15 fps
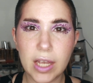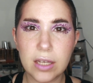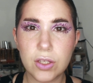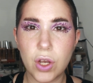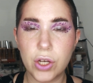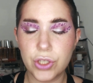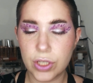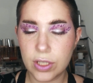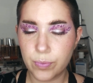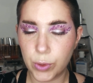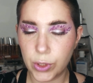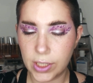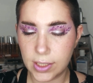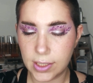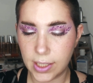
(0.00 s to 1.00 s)
So I just
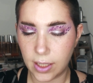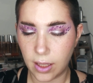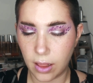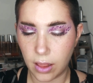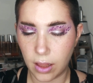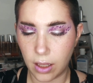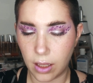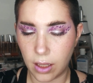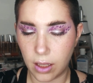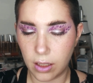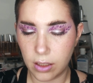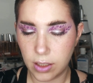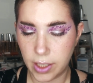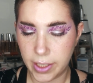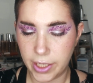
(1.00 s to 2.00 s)
put it in
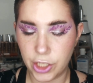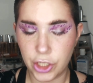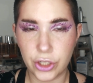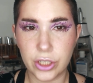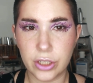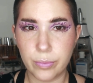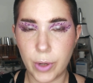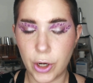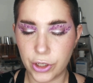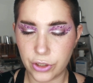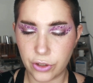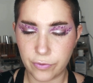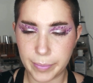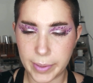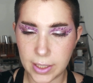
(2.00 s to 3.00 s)
the inner part
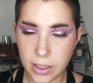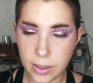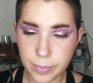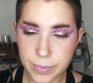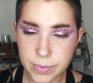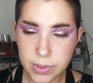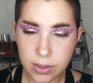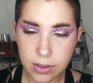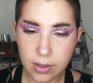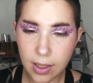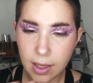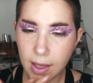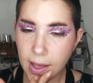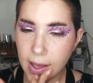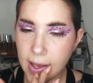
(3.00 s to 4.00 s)
of my lips.
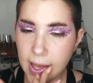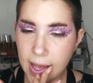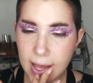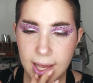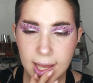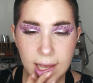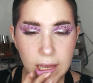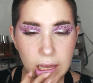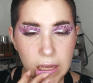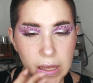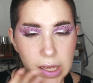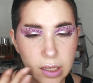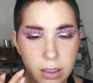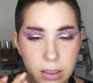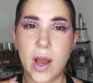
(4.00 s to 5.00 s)

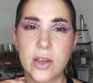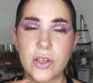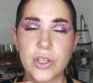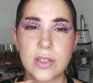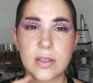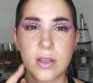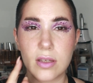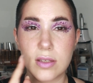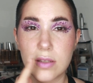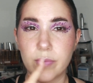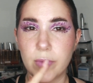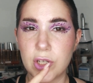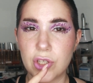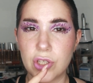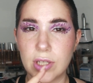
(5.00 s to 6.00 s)
I just
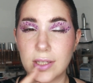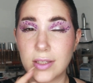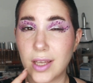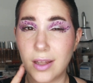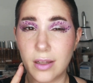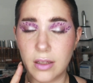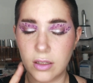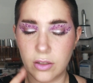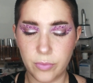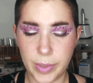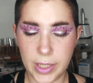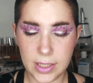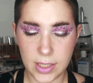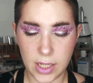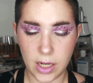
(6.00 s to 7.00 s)
smudged it a little
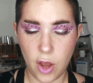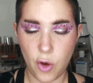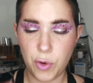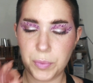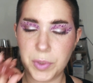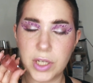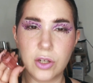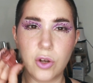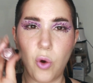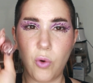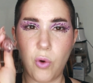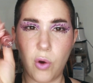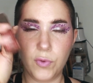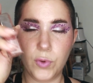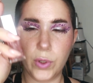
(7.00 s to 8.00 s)
bit, and now I'm gonna
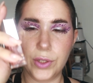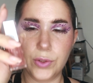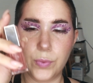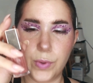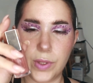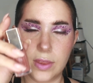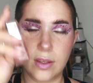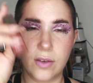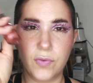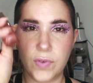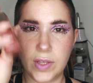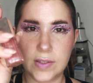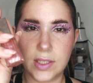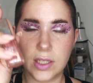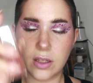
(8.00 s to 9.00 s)
go over it with the
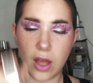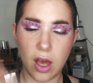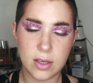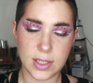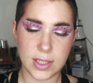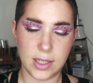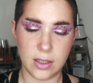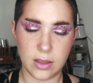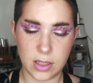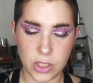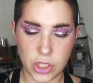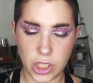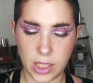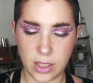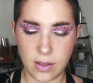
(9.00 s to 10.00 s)
Fenty gloss in the
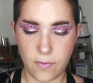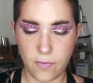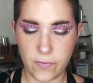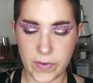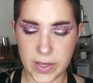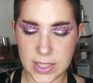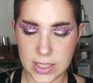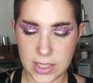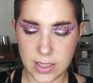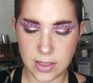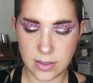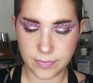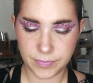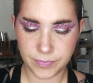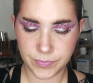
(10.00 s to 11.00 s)
shade Fussy,
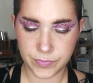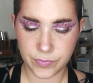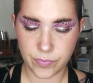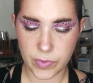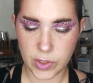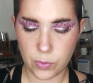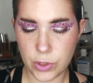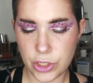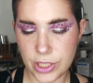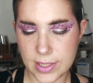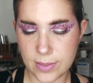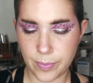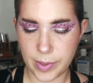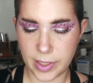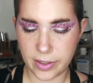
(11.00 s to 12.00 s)
which is
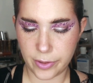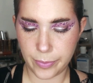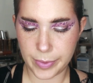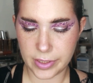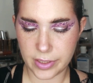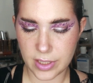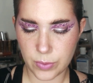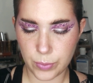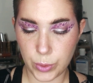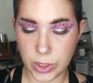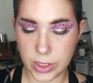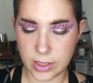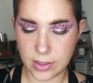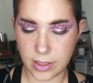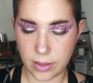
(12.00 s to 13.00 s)
a pink, but it's
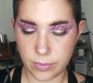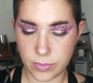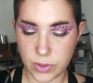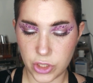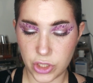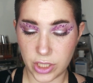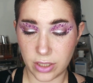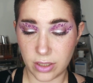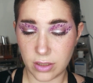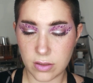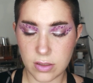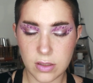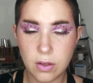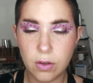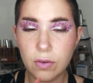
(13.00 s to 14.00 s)
pretty damn sheer,
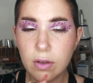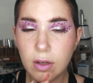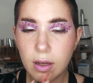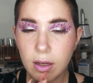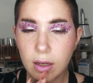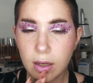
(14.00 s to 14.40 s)
so.